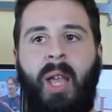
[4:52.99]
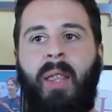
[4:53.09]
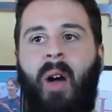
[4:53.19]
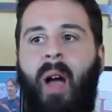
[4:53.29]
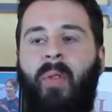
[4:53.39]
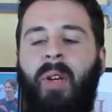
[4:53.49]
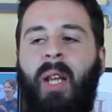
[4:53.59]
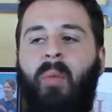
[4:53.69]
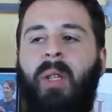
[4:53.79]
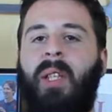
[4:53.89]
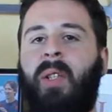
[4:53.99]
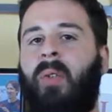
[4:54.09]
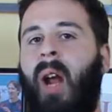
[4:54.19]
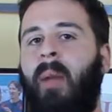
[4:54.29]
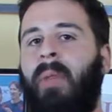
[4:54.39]
Now, every time we
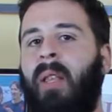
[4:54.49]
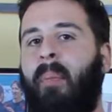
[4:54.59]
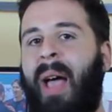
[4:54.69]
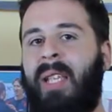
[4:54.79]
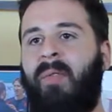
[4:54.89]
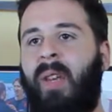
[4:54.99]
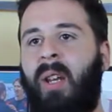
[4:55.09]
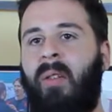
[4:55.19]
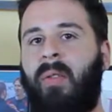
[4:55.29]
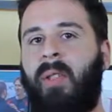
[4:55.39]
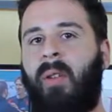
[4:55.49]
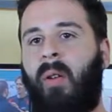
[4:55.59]
described in the past videos,